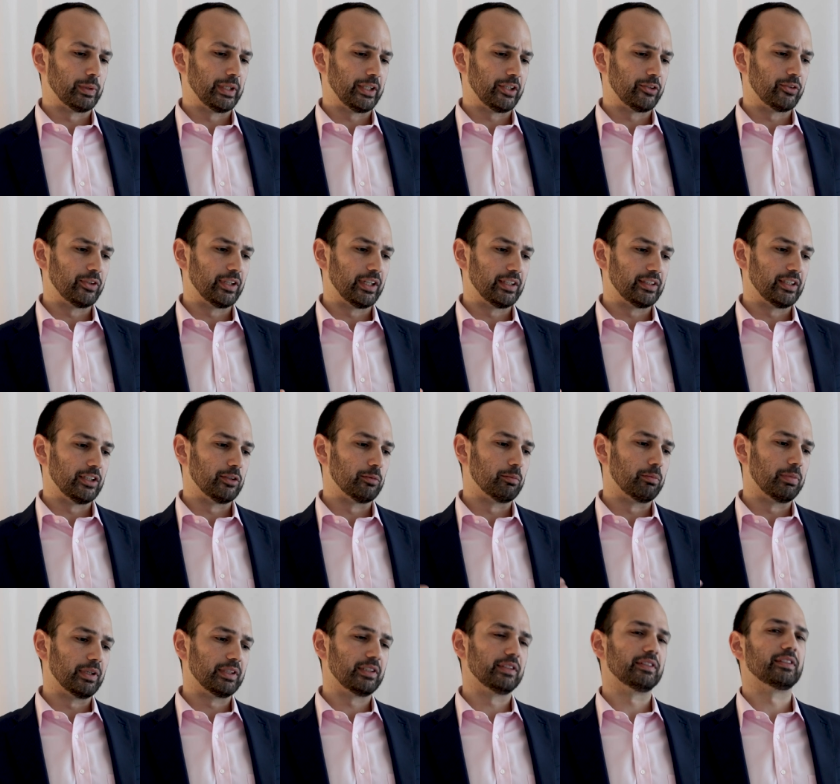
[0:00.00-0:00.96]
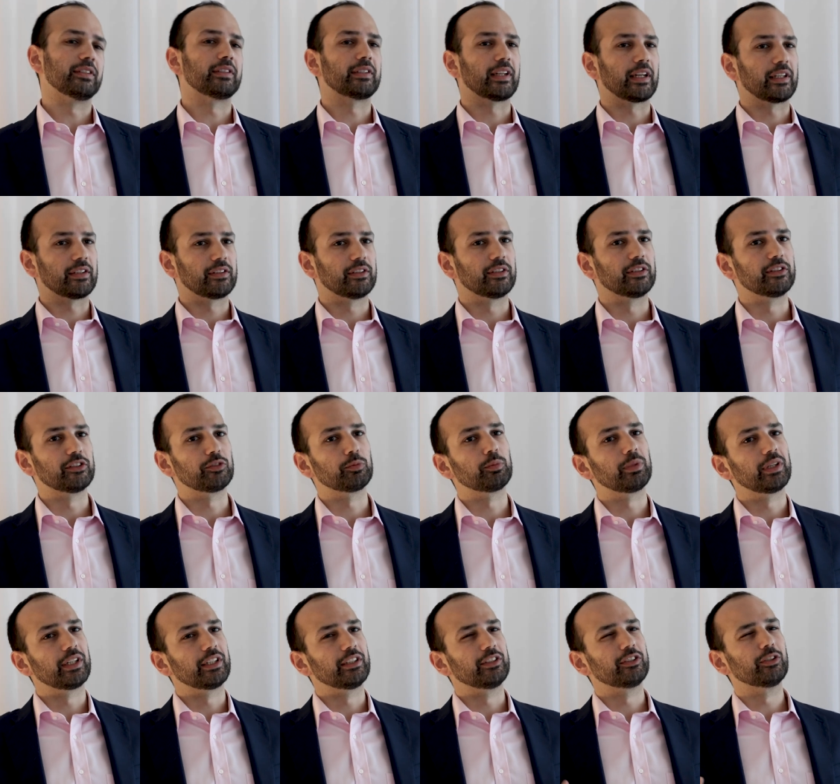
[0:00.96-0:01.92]
by creating better detectors,
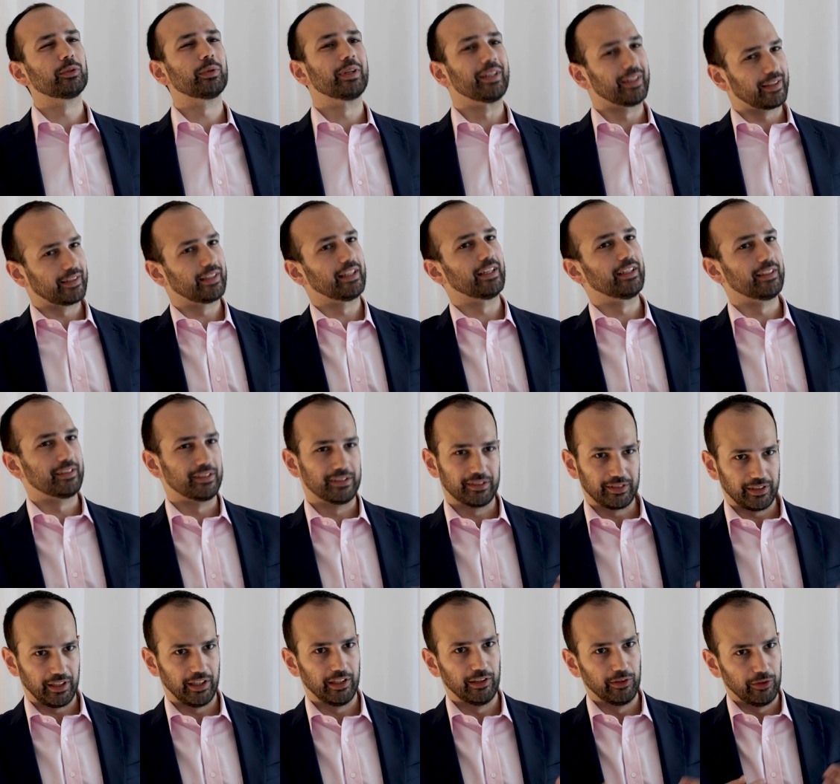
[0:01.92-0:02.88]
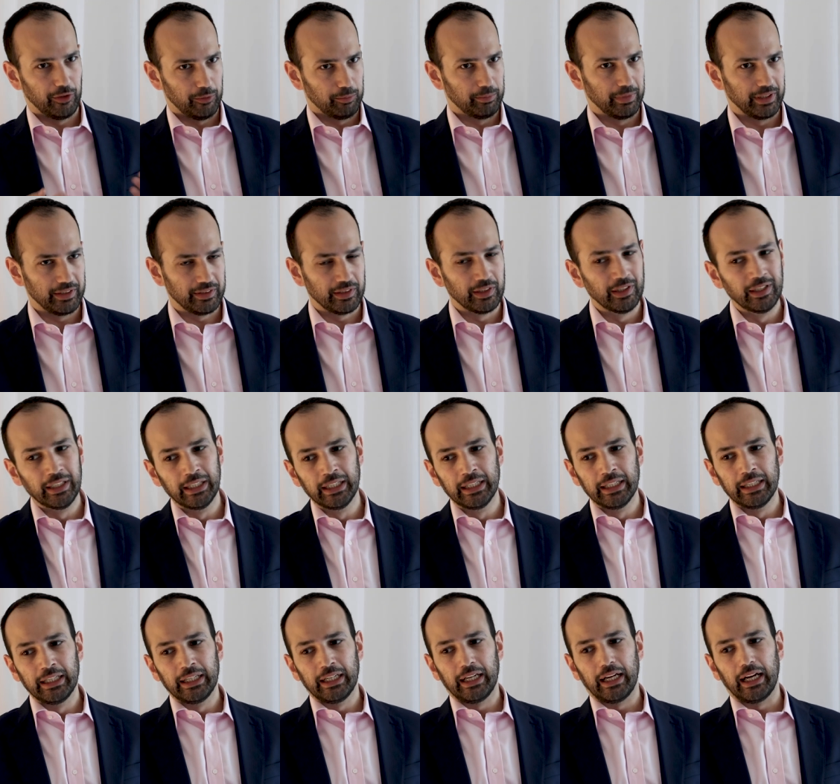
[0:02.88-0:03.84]
by doing things a lot better.
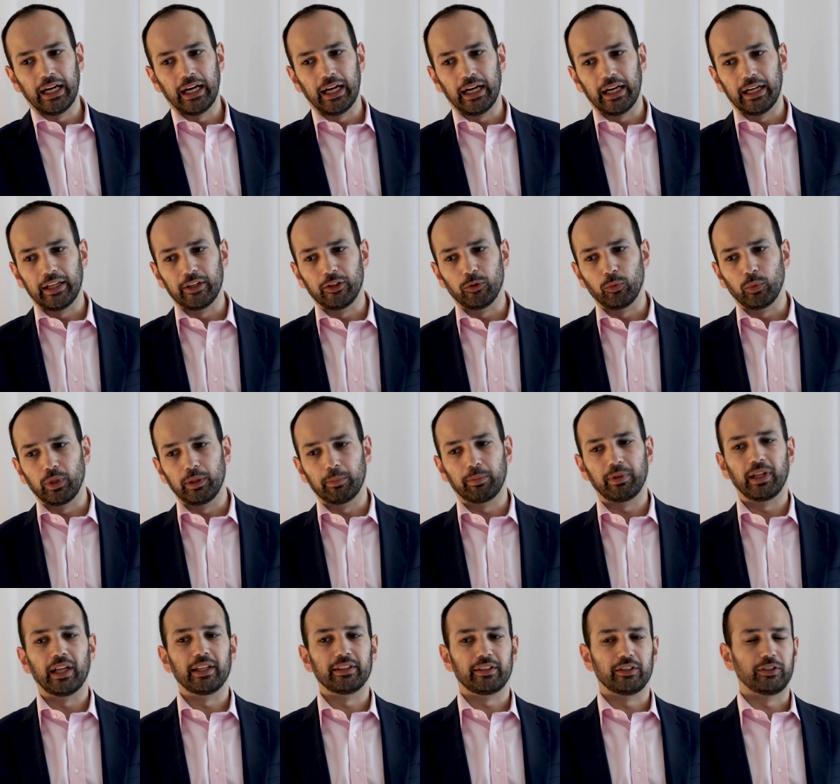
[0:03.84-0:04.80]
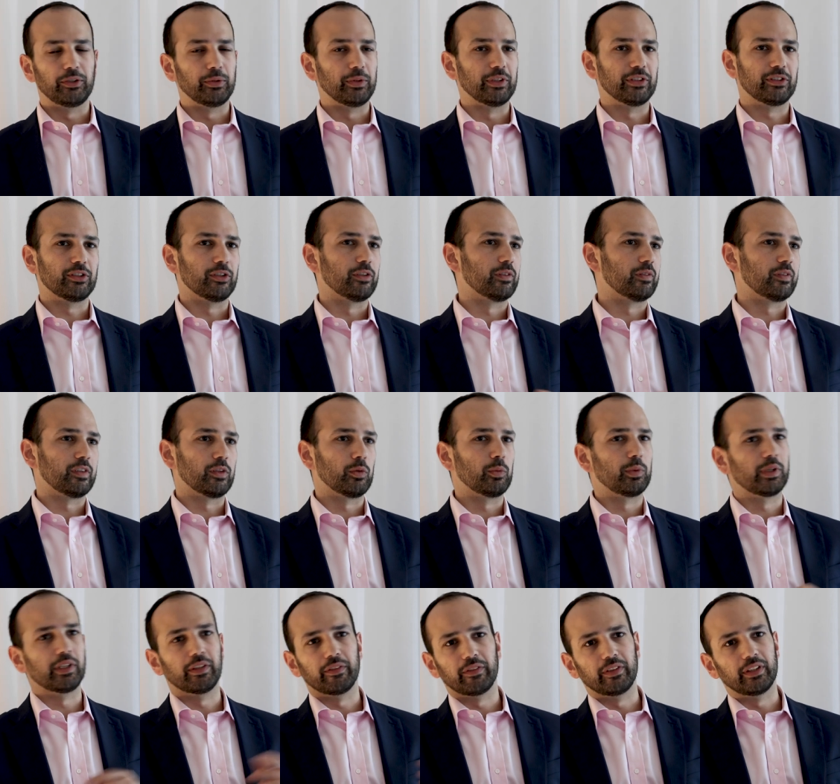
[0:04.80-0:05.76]
And we plan to do this over
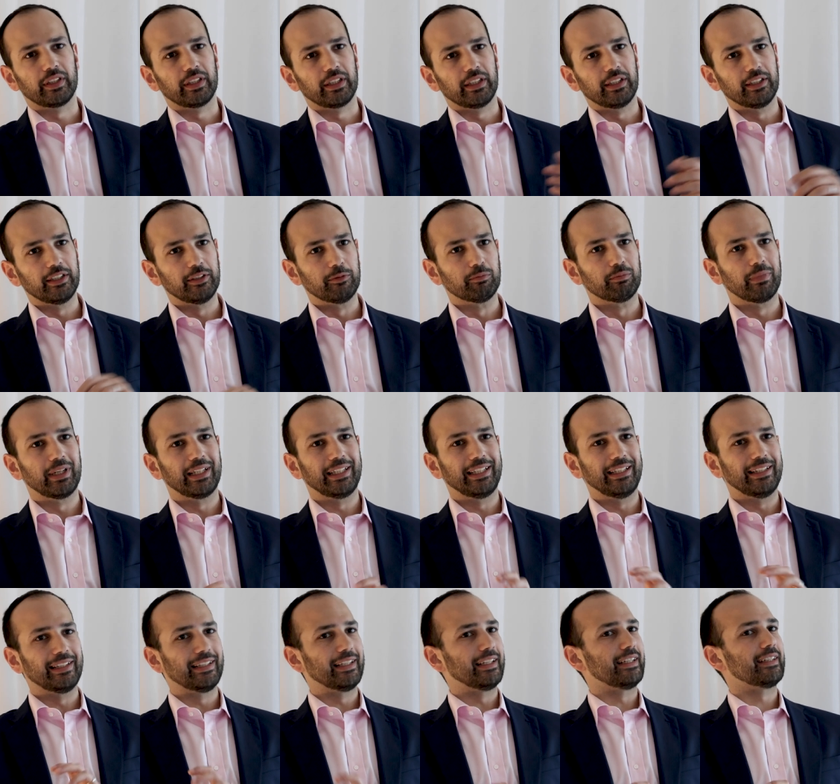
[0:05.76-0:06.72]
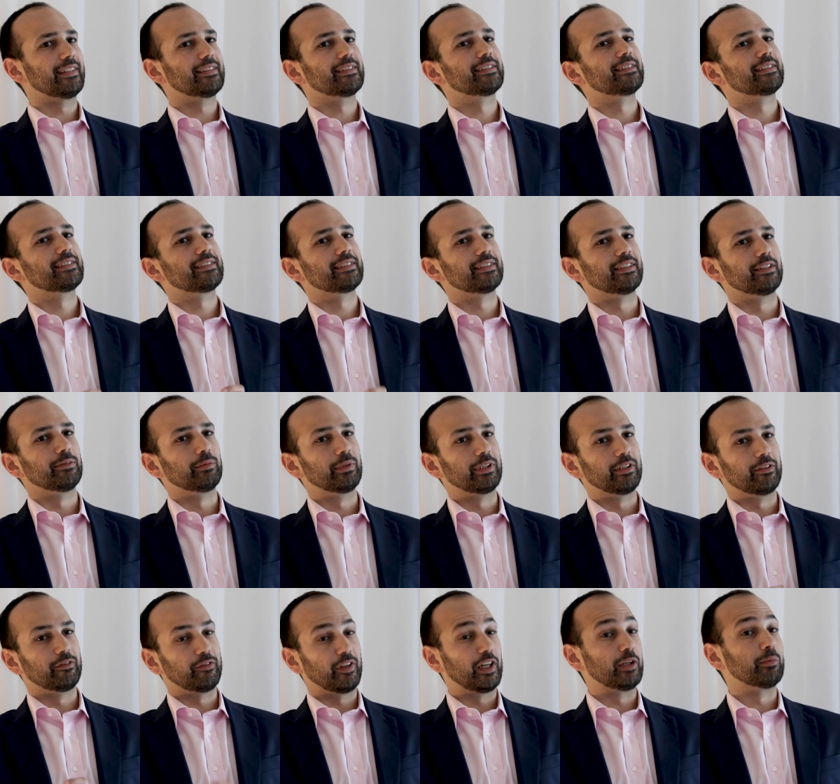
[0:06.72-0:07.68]
one of the many links,
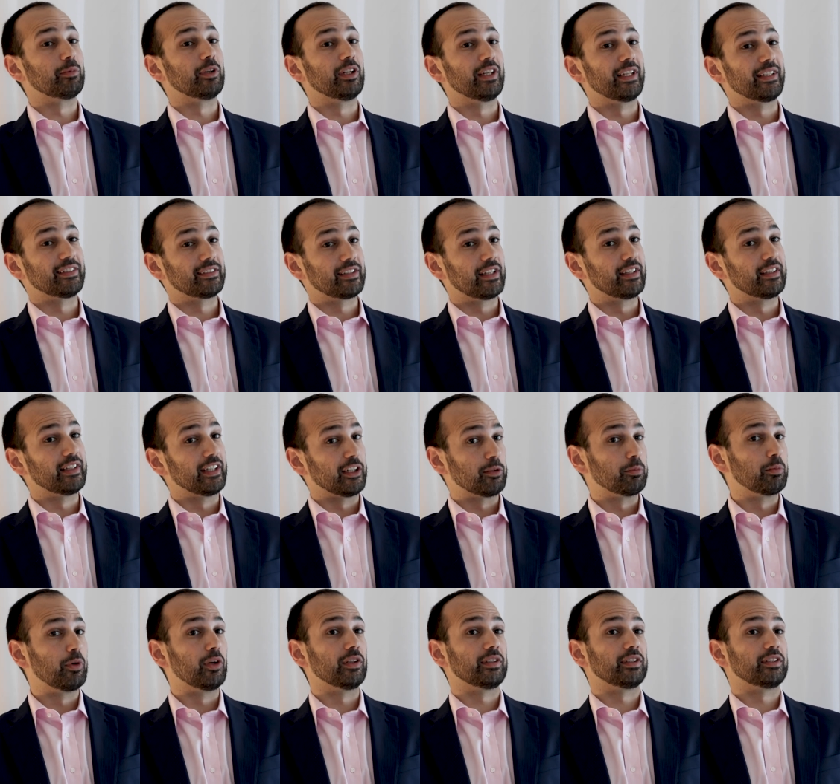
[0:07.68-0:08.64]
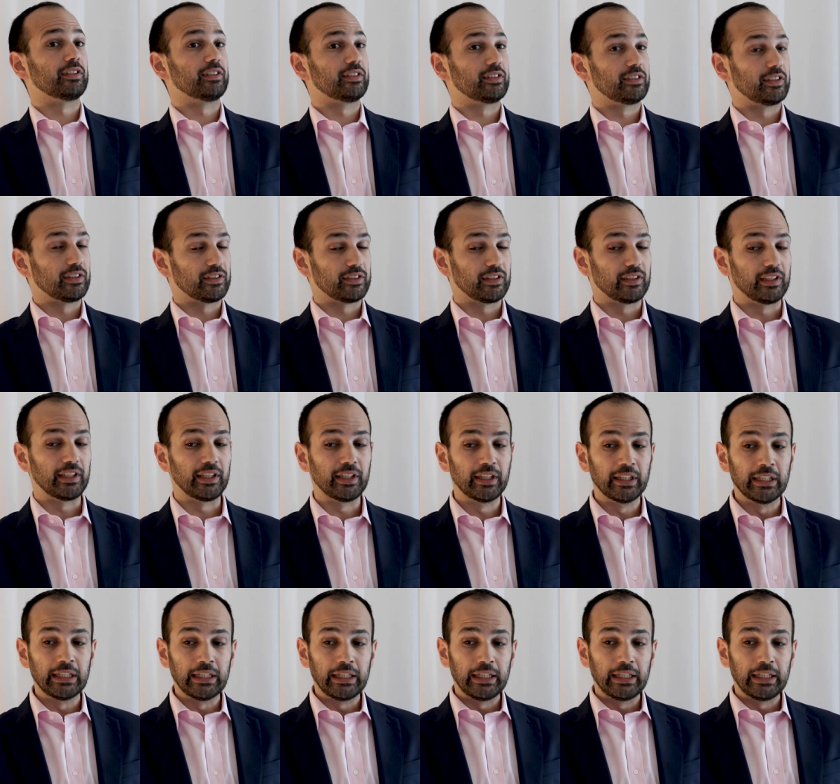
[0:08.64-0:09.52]
um, fiber links that link Malta to Sicily.